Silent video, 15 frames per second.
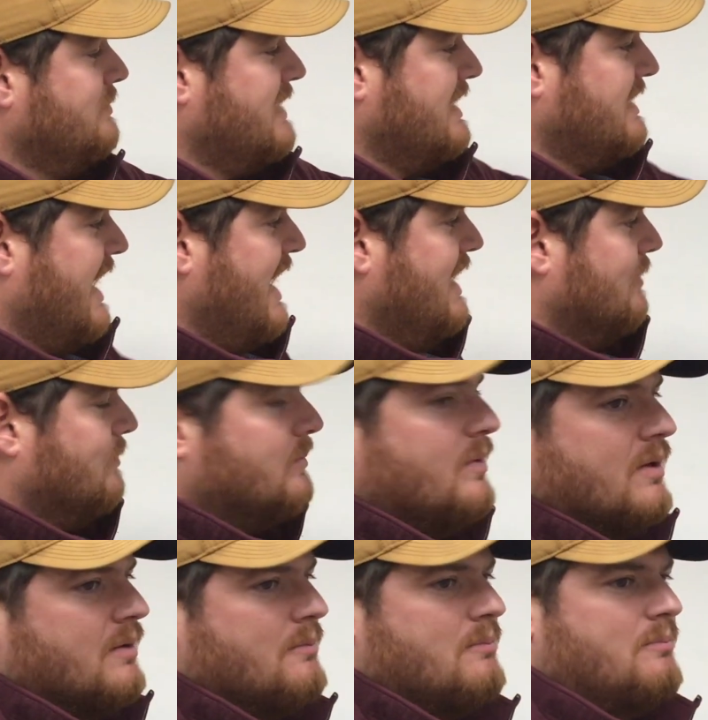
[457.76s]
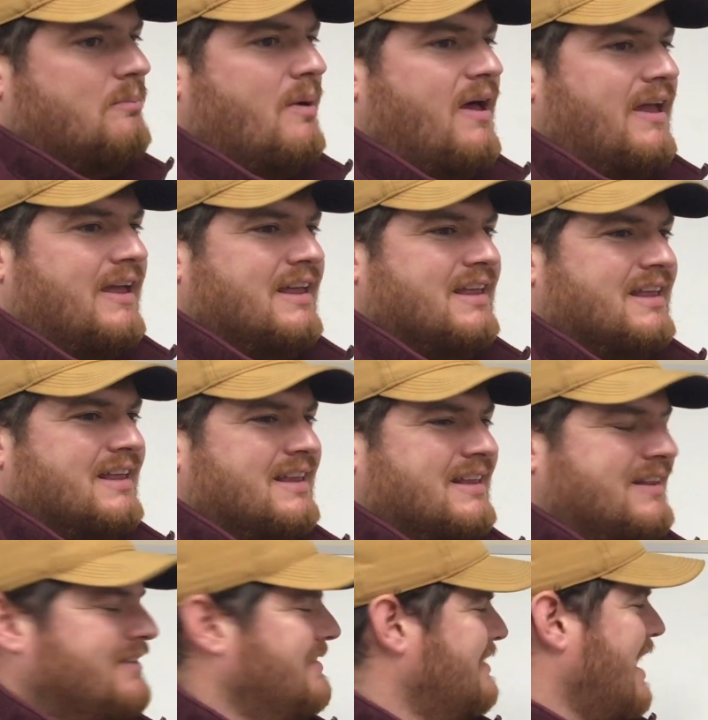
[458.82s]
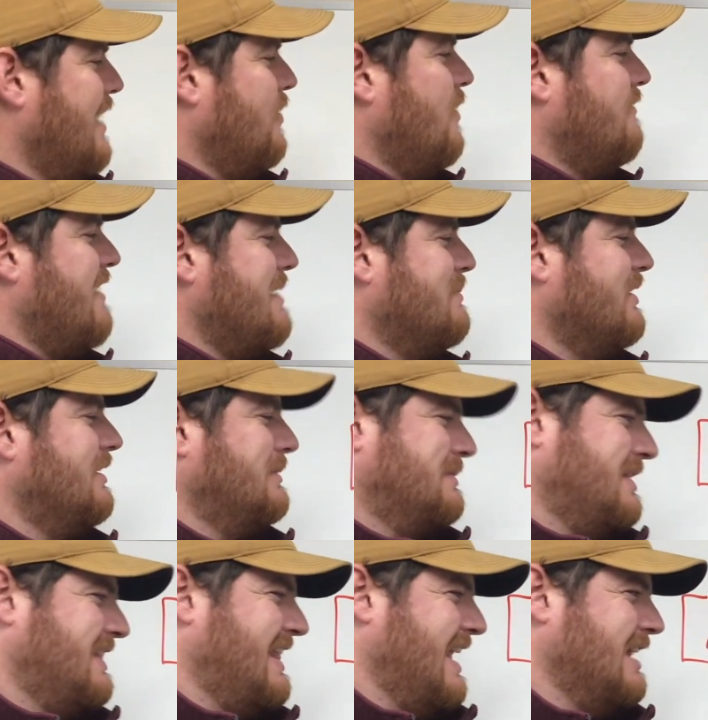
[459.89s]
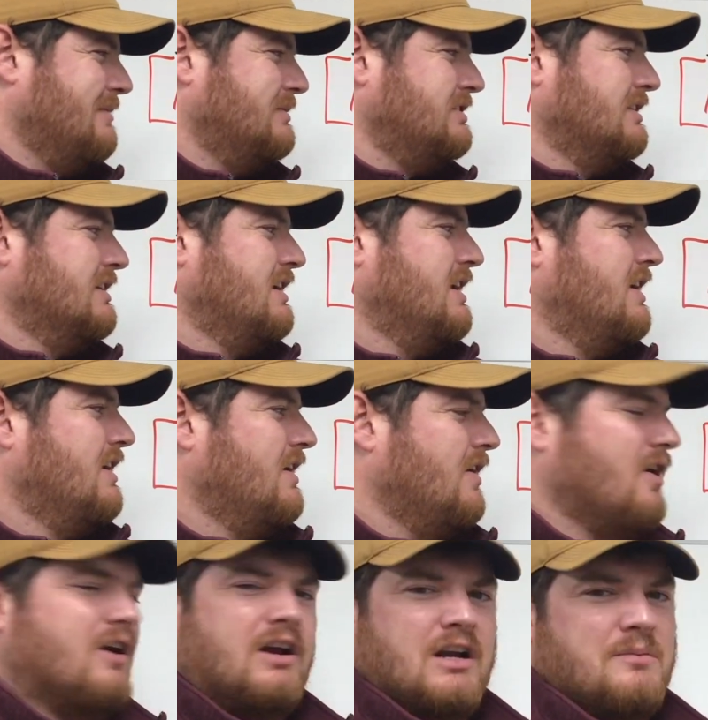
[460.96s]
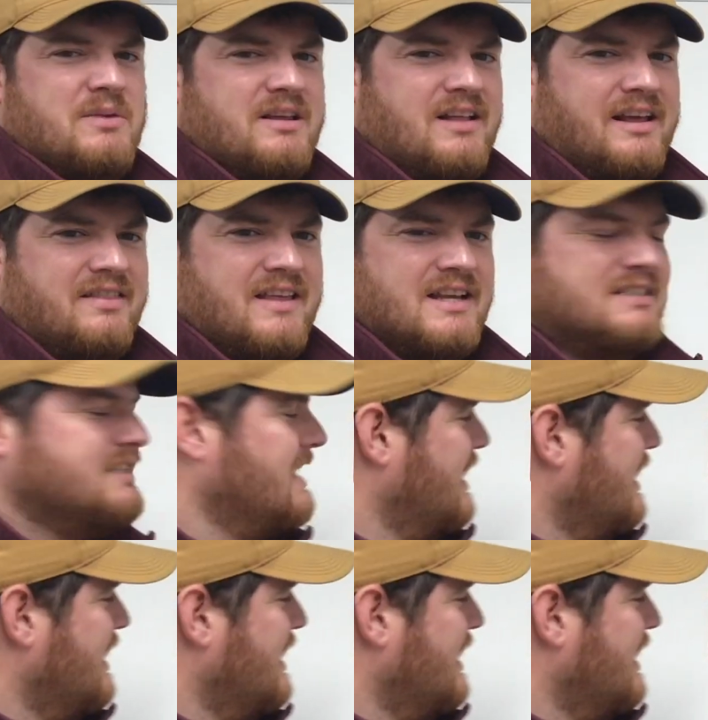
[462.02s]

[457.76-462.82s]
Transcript: dentatum, but not all Viburnum dentatums are going to be like this.